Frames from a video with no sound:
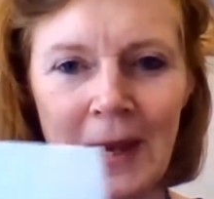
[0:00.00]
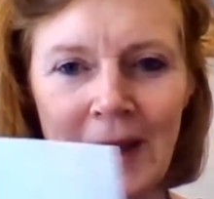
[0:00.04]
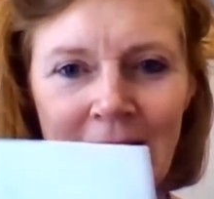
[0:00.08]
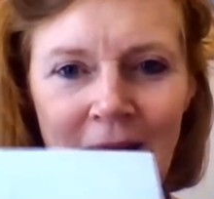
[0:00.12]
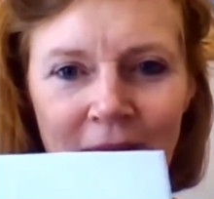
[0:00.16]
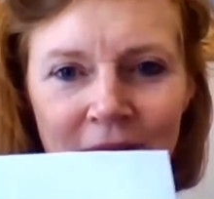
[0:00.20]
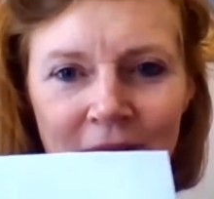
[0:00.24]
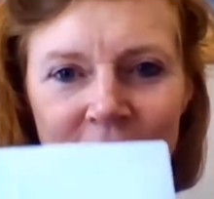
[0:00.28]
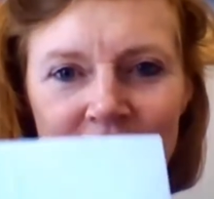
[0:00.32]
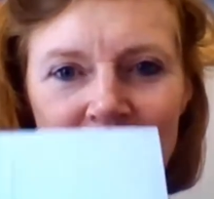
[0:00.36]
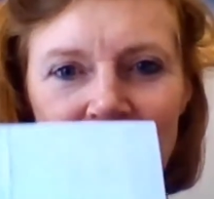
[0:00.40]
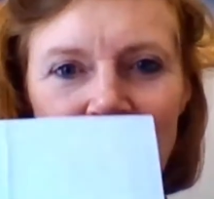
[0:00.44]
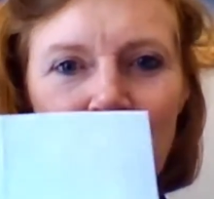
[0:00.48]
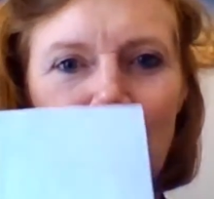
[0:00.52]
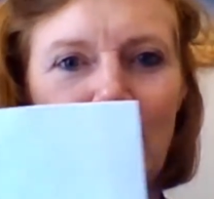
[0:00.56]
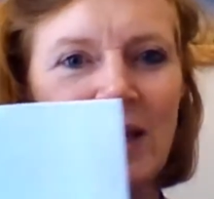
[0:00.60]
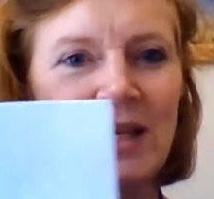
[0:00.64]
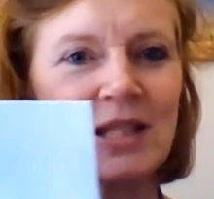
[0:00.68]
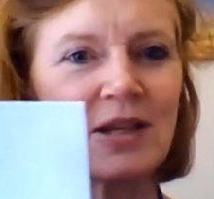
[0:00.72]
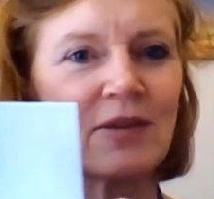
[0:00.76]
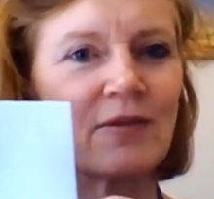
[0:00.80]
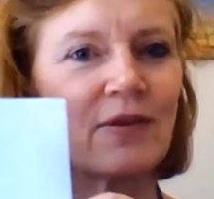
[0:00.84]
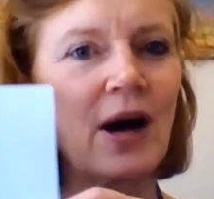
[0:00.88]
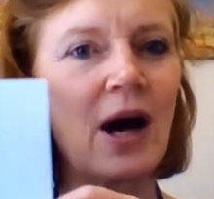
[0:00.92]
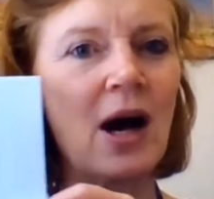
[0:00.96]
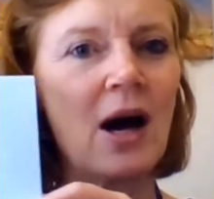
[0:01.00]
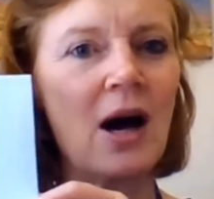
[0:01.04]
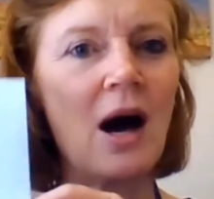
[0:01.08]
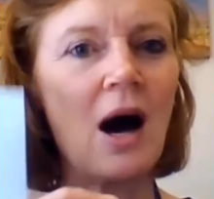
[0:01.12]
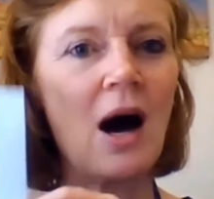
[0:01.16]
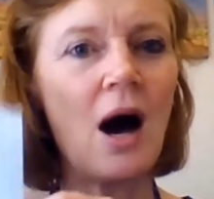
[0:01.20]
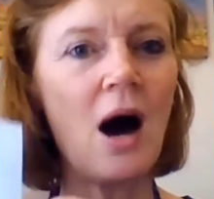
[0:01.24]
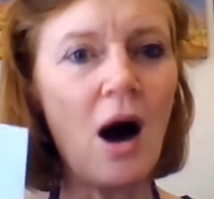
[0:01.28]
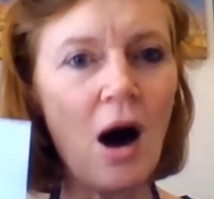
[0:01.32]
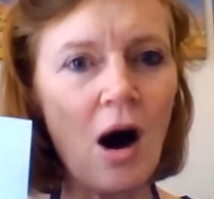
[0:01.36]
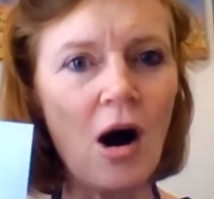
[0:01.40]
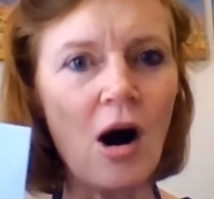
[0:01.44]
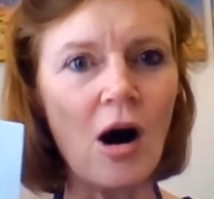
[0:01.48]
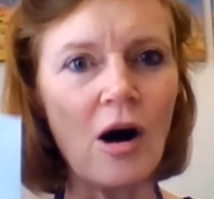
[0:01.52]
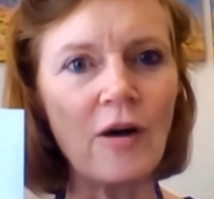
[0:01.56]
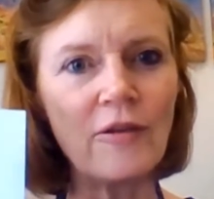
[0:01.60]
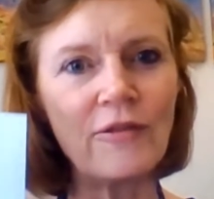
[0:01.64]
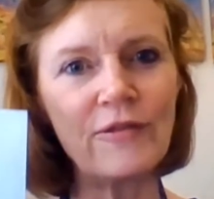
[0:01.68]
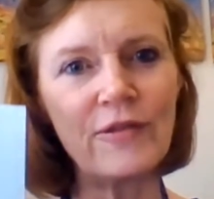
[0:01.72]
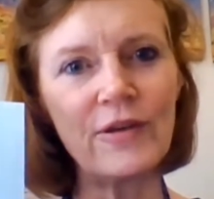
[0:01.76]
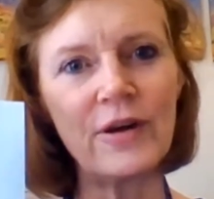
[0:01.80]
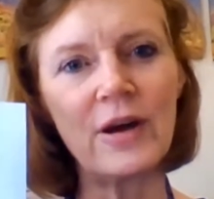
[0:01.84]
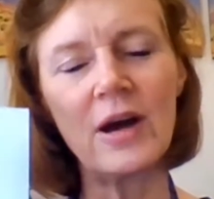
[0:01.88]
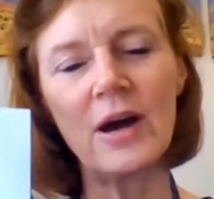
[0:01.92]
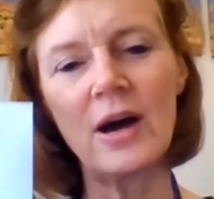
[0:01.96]
Now this is a piece of
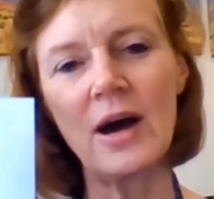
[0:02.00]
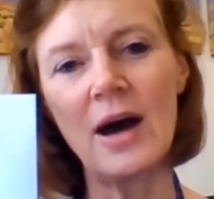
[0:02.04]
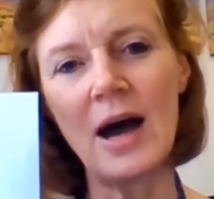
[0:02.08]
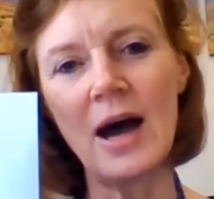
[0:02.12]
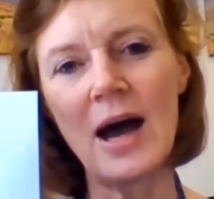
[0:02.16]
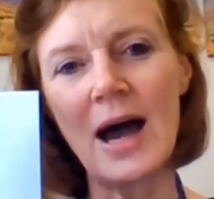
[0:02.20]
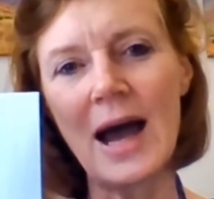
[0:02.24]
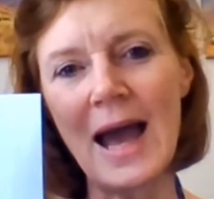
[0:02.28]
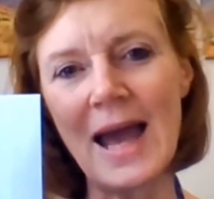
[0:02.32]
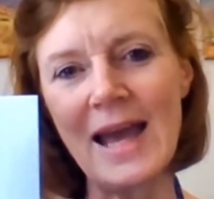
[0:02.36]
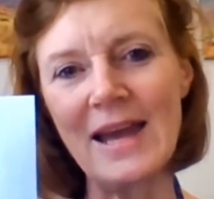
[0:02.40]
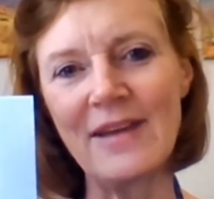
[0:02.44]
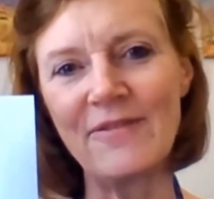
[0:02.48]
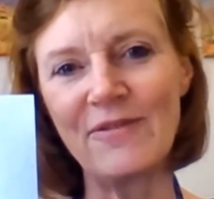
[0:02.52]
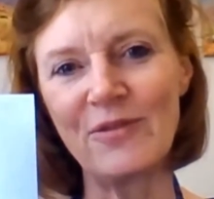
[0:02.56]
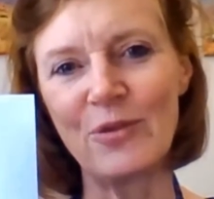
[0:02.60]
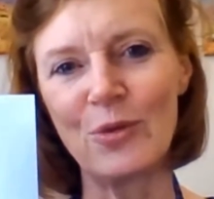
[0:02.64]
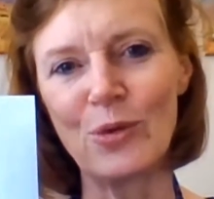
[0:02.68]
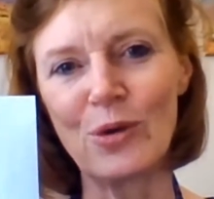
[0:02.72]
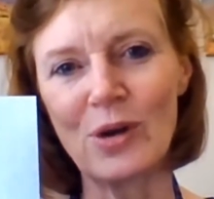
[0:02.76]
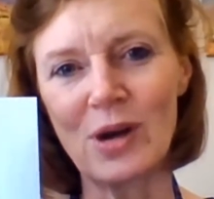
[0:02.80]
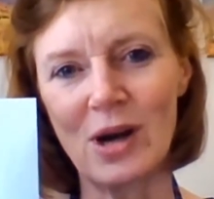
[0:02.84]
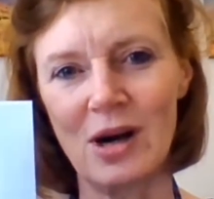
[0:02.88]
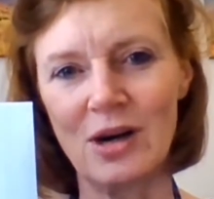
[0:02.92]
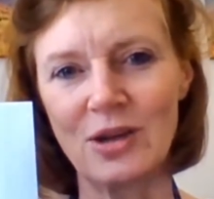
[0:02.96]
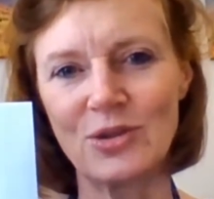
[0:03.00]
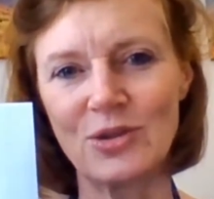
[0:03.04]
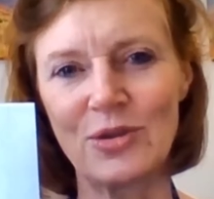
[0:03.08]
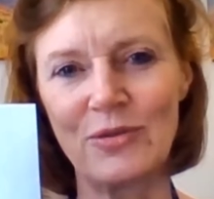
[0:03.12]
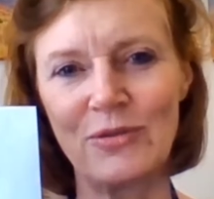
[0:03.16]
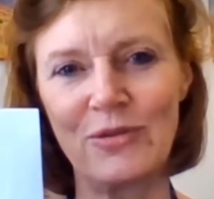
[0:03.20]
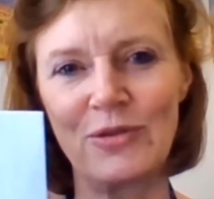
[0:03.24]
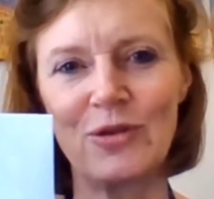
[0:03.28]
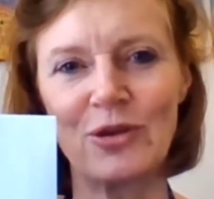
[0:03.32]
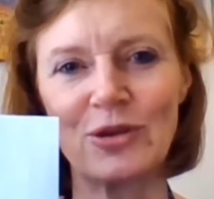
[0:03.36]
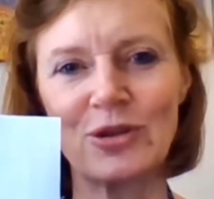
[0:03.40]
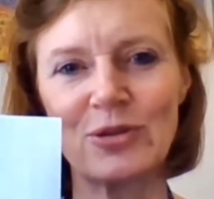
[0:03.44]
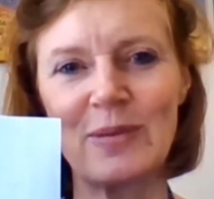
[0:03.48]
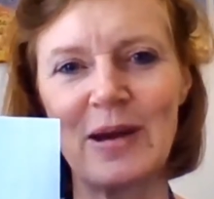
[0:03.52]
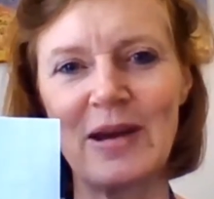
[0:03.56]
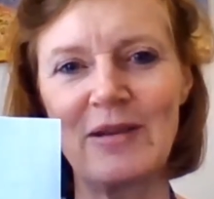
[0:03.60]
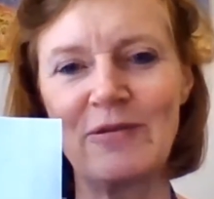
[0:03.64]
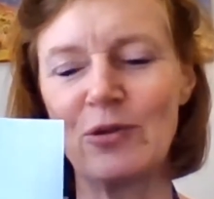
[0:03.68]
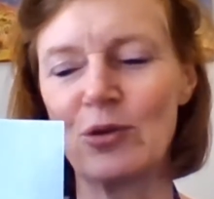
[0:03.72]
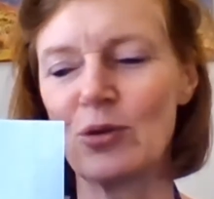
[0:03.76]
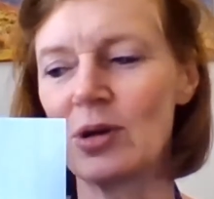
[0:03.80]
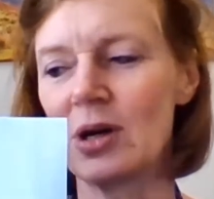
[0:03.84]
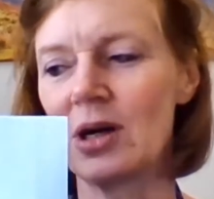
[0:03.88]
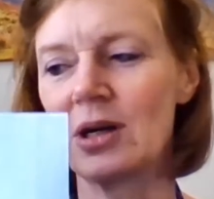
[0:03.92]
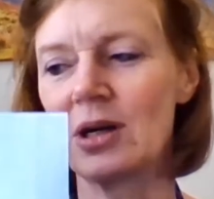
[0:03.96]
half A4 card. So if you've got some
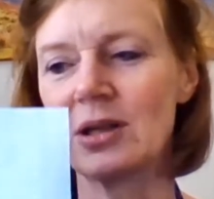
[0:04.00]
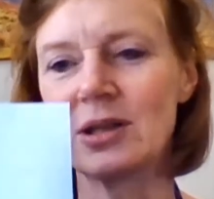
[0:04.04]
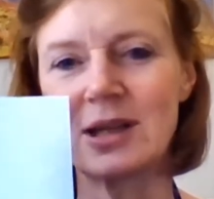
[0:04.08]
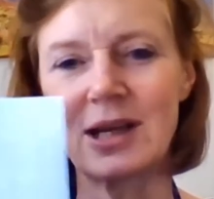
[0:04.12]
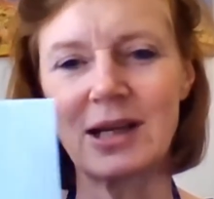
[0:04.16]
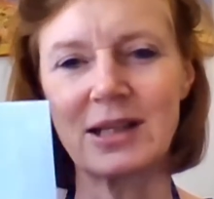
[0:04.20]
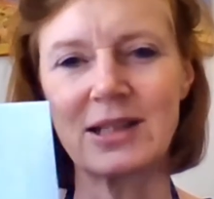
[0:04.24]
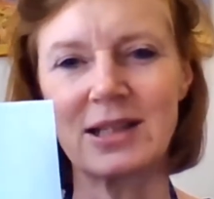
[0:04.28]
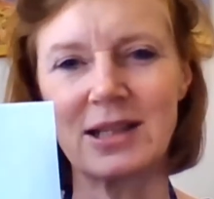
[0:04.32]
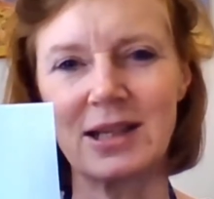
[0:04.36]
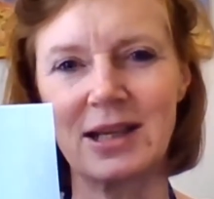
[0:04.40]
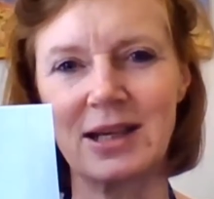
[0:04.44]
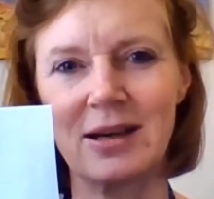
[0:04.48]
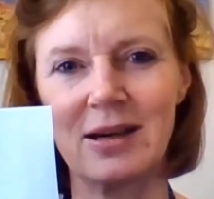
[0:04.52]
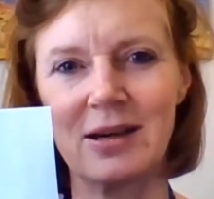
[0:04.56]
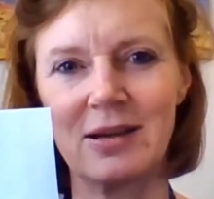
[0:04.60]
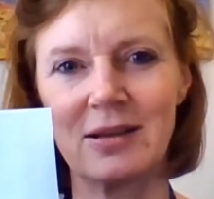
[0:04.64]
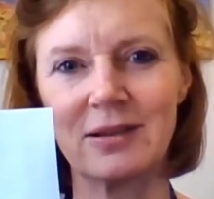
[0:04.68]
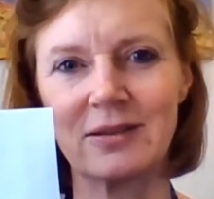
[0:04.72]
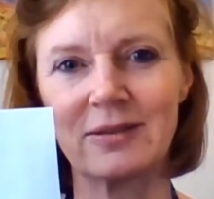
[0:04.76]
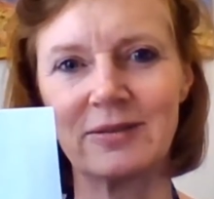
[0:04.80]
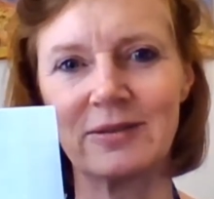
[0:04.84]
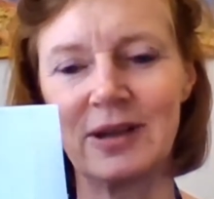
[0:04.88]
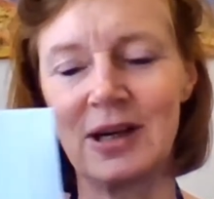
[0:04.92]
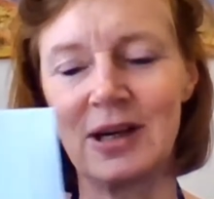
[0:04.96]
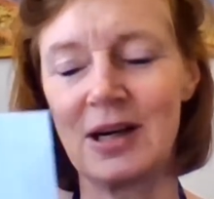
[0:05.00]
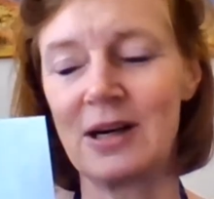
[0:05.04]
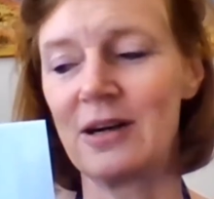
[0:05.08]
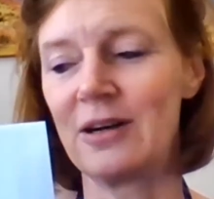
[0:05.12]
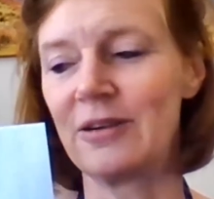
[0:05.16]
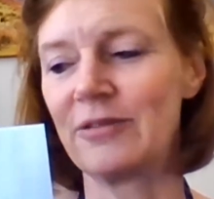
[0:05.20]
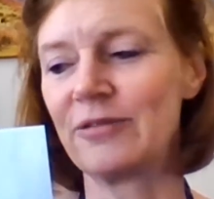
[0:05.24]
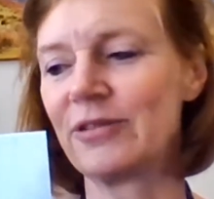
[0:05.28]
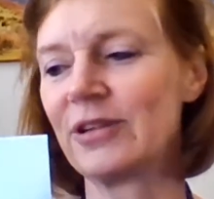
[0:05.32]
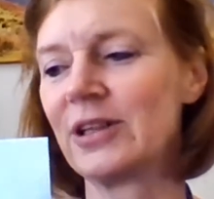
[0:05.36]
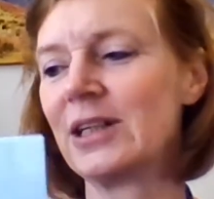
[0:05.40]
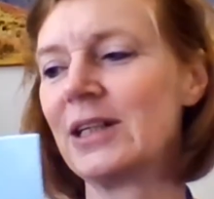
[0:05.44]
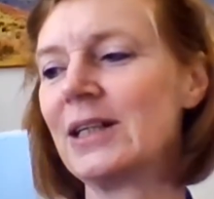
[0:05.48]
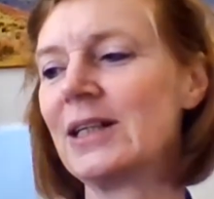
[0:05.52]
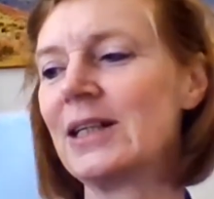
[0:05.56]
A4 card, cut it in half.